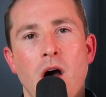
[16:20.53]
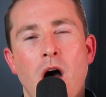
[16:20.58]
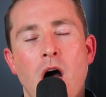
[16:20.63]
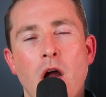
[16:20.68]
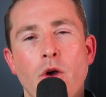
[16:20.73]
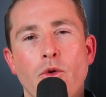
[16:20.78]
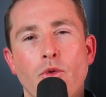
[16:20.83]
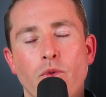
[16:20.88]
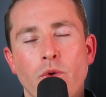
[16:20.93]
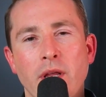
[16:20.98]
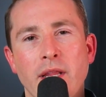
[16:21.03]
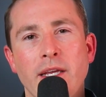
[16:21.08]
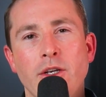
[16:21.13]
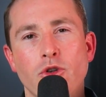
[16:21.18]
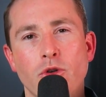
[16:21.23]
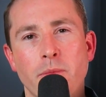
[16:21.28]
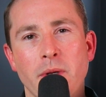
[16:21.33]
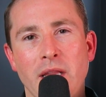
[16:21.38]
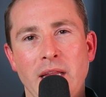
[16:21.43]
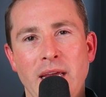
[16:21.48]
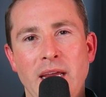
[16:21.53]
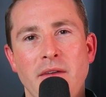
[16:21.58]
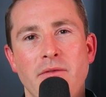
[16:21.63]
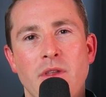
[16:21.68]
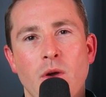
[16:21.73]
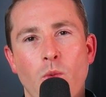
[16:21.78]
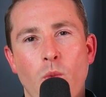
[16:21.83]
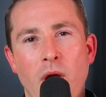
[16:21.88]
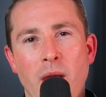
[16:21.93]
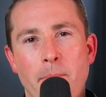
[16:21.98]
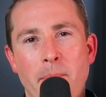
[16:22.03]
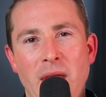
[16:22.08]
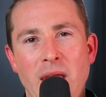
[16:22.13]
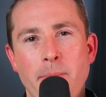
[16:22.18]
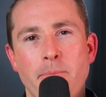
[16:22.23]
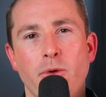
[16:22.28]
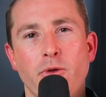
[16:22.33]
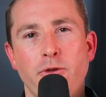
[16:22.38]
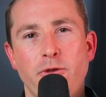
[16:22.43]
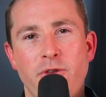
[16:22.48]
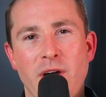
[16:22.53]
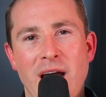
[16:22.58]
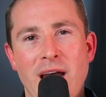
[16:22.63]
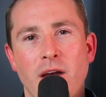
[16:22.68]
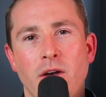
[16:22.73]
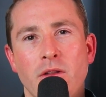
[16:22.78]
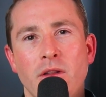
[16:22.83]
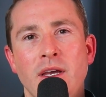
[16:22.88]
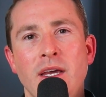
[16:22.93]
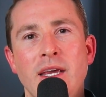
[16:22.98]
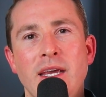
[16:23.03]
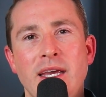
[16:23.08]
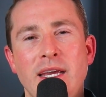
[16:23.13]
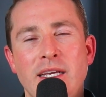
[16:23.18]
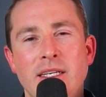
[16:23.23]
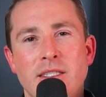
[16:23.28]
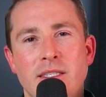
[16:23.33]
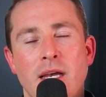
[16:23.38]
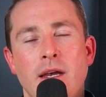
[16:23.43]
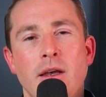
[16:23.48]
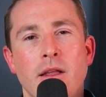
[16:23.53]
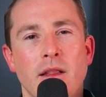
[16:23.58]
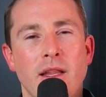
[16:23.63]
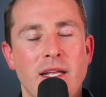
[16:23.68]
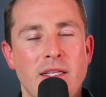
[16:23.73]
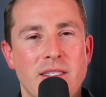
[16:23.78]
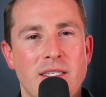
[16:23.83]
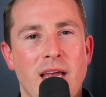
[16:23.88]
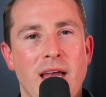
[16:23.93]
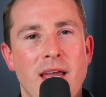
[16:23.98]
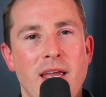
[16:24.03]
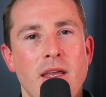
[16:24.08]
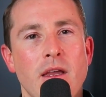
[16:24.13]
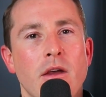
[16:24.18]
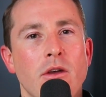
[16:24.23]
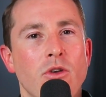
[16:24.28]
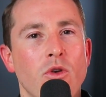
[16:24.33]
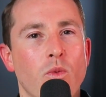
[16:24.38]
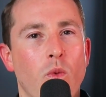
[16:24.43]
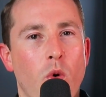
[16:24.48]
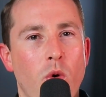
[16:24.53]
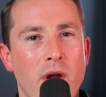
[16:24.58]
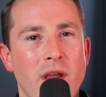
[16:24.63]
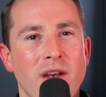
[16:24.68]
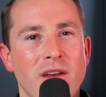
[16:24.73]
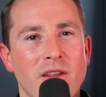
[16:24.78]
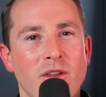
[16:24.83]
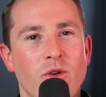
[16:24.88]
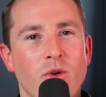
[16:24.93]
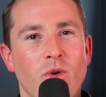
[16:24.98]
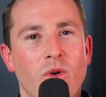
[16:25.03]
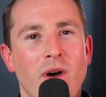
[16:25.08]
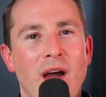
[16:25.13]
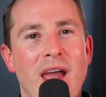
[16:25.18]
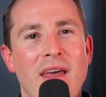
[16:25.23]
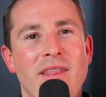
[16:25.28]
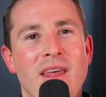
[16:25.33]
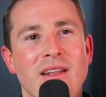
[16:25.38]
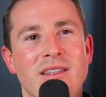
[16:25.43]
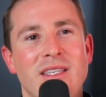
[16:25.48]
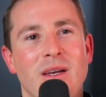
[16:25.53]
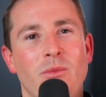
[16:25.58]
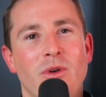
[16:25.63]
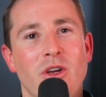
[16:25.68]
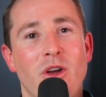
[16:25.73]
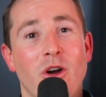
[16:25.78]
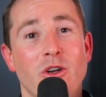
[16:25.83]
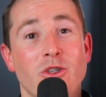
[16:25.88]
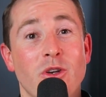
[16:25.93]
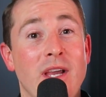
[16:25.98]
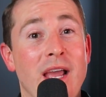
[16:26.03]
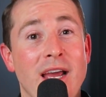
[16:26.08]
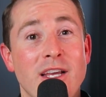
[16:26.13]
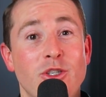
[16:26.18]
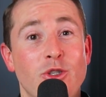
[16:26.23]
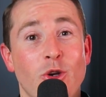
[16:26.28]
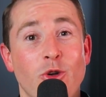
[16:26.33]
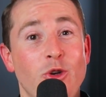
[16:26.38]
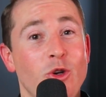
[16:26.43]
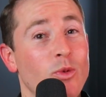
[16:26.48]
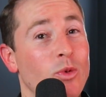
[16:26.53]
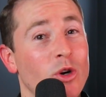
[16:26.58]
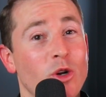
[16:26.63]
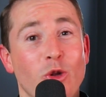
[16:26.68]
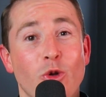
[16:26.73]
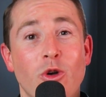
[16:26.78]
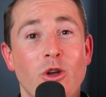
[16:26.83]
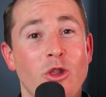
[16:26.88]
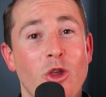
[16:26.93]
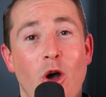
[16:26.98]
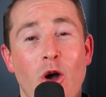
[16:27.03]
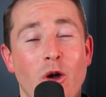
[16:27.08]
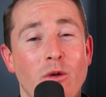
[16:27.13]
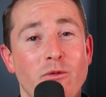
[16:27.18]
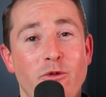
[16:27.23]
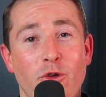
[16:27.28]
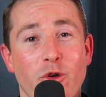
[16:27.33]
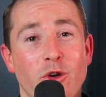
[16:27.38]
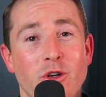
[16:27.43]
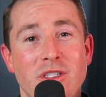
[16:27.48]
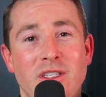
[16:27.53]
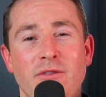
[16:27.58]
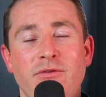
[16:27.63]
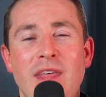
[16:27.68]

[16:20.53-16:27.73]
I really do believe that where people fail is, let's say you walk into the door and then someone goes, okay, so do you want to look at the home first?